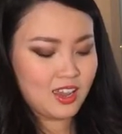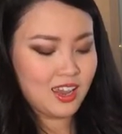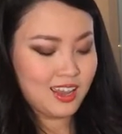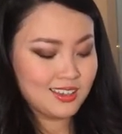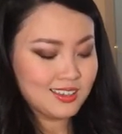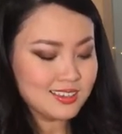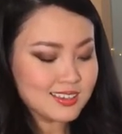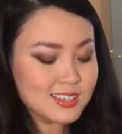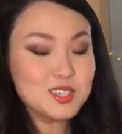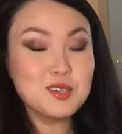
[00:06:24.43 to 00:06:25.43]
and this is
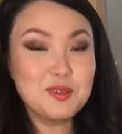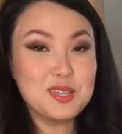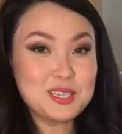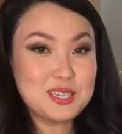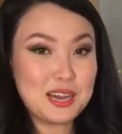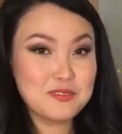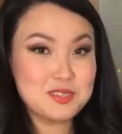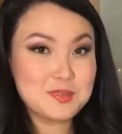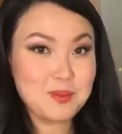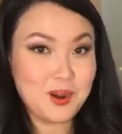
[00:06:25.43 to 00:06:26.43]
going to be the
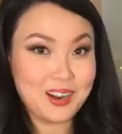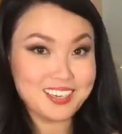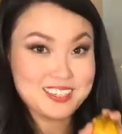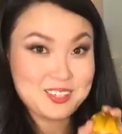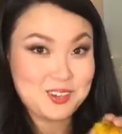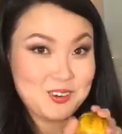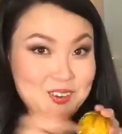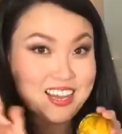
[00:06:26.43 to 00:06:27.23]
toughest part. So,